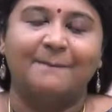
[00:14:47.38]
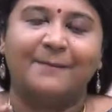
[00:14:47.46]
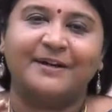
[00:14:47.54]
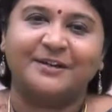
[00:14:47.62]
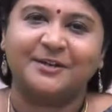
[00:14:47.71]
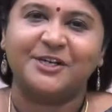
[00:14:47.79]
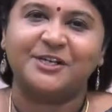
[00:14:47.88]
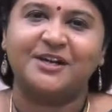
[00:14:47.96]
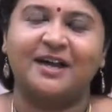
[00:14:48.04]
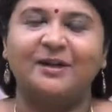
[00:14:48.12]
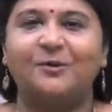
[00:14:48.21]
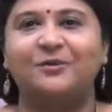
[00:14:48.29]
But
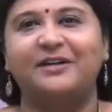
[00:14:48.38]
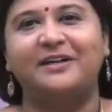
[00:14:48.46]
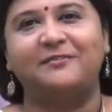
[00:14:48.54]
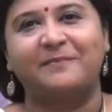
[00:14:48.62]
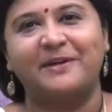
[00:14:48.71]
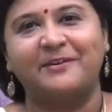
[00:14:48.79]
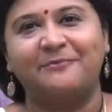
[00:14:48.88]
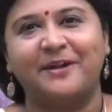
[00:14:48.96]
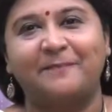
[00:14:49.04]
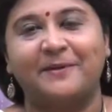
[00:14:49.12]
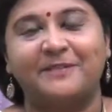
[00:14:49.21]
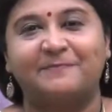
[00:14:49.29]
Krishna looked at it from a
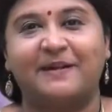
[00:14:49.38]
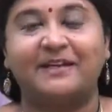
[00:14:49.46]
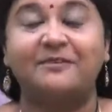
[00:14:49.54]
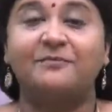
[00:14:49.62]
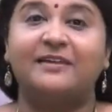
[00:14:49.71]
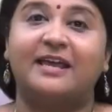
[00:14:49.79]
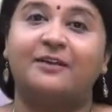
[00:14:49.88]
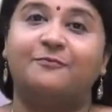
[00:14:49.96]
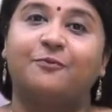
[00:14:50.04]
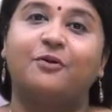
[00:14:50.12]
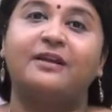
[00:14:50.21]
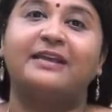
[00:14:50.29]
different perspective,
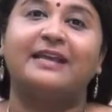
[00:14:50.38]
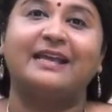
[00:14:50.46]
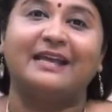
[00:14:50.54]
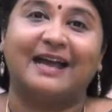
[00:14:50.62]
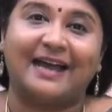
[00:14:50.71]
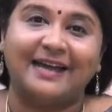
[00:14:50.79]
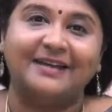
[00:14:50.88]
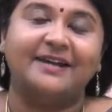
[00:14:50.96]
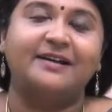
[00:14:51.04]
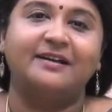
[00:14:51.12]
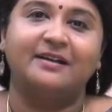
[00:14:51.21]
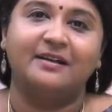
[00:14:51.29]
therefore he
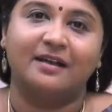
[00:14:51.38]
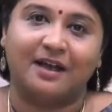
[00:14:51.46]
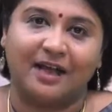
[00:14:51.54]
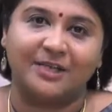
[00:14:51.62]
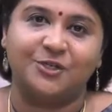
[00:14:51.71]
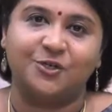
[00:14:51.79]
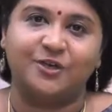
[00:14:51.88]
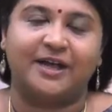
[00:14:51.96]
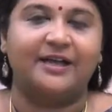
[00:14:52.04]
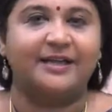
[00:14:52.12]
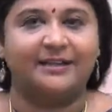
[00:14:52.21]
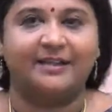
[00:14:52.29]
guided
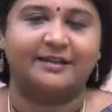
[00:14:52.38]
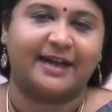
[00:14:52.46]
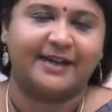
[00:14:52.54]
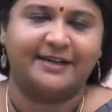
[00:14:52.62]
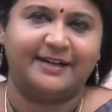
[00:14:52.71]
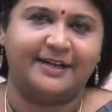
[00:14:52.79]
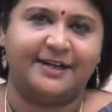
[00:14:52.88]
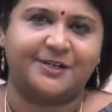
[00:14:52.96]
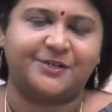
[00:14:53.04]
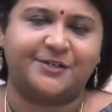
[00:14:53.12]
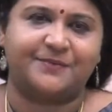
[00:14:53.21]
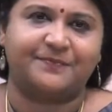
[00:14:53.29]
Arjuna in the right
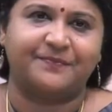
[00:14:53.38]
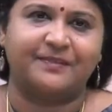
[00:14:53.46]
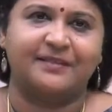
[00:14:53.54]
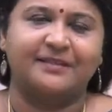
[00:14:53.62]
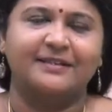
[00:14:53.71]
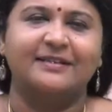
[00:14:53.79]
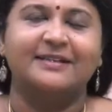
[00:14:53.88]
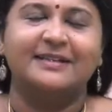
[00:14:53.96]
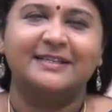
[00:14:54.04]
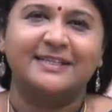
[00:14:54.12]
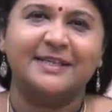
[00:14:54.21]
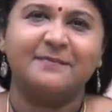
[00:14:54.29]
direction.
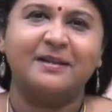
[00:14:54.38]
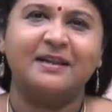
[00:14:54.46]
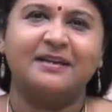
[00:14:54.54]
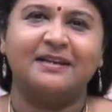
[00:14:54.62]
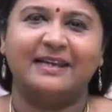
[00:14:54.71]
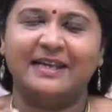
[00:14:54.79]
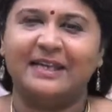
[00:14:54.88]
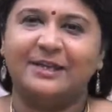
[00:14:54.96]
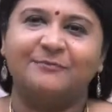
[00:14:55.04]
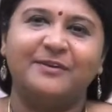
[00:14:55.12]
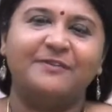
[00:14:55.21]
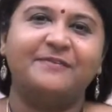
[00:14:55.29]
Similarly,
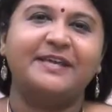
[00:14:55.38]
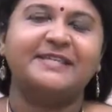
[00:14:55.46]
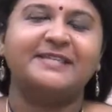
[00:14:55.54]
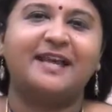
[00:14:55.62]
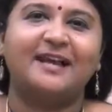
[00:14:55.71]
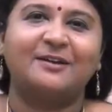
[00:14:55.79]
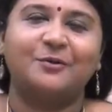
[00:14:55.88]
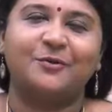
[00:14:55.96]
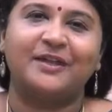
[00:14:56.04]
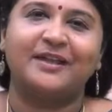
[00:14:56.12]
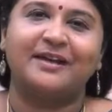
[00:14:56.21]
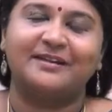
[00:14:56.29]
when we start
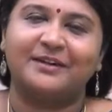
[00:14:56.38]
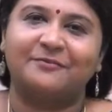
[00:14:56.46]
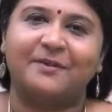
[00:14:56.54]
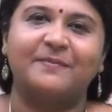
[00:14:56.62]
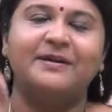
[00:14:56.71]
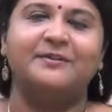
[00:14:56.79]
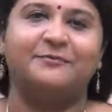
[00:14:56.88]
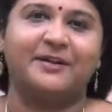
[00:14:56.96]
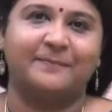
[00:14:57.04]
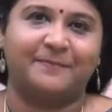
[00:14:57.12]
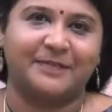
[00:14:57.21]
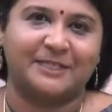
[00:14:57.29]
looking at it from a
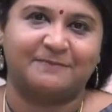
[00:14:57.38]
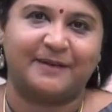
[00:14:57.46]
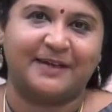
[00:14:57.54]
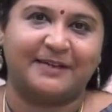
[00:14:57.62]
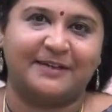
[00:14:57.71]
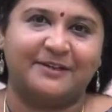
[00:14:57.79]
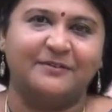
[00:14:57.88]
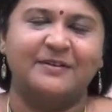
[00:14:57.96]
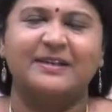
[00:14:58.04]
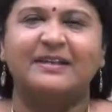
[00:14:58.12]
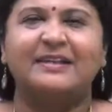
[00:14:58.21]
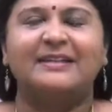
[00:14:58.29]
different perspective,
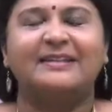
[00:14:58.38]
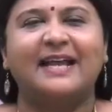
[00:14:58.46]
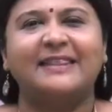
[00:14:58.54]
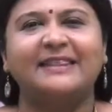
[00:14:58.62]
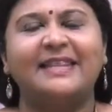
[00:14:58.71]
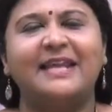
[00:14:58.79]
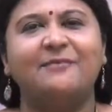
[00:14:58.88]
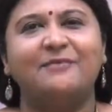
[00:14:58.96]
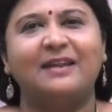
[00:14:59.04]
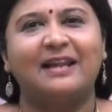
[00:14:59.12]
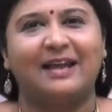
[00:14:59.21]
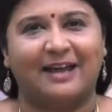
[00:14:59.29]
nothing
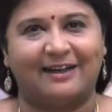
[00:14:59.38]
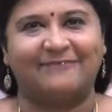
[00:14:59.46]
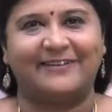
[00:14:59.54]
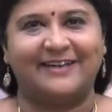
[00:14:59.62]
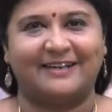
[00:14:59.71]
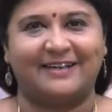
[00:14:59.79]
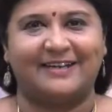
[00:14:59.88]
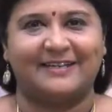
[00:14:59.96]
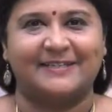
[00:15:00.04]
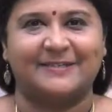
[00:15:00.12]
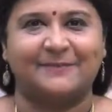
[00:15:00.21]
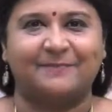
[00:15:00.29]
will affect
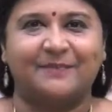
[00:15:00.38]
us.